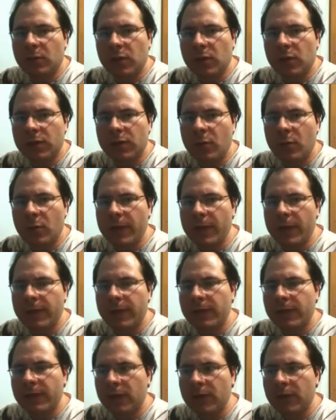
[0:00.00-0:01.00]
work with
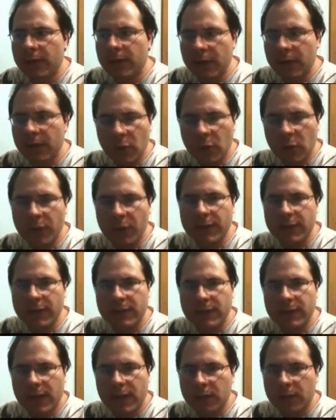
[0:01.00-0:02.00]
the noise
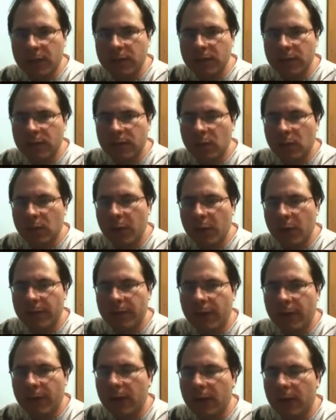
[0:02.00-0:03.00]
sound
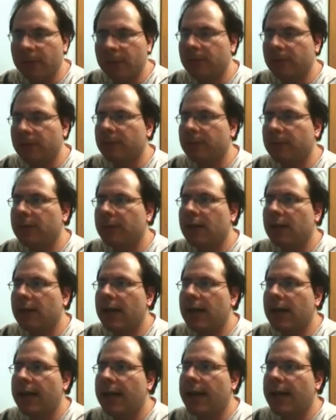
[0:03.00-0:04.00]
waveform.
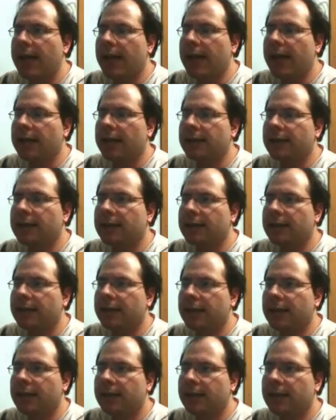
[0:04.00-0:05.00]
And
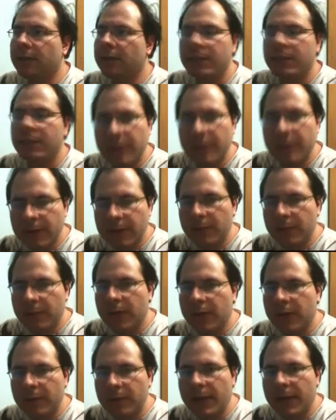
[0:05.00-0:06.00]
please
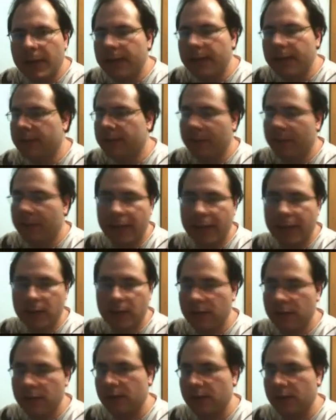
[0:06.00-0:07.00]
bear in mind that my
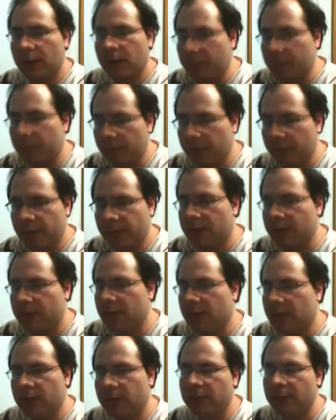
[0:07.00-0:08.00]
English is not perfect,
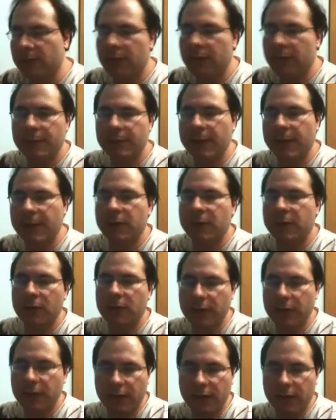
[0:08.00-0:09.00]
so sometimes you'll
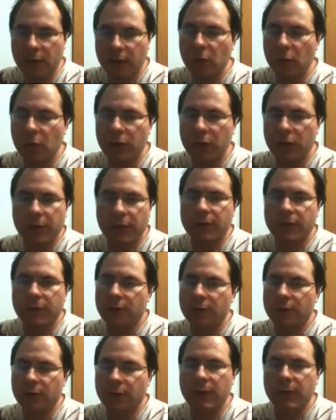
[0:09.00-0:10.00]
hear a word or
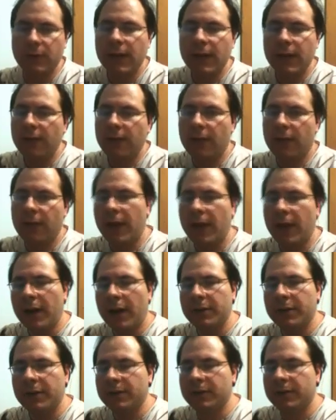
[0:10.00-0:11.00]
two that
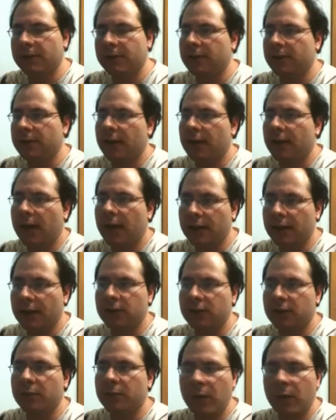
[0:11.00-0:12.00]
aren't as
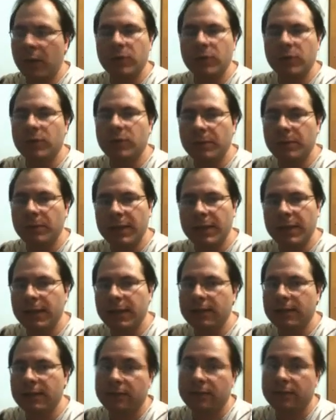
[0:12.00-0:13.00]
supposed to be,
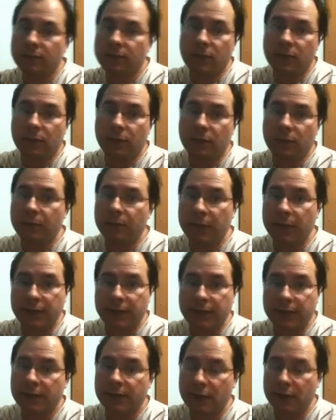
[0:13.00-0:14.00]
so
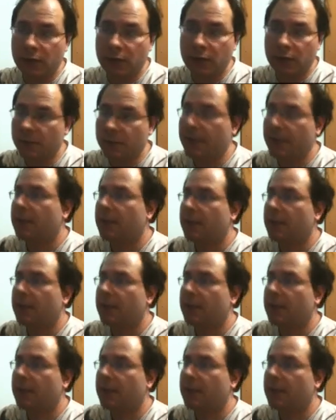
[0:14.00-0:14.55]
please excuse me.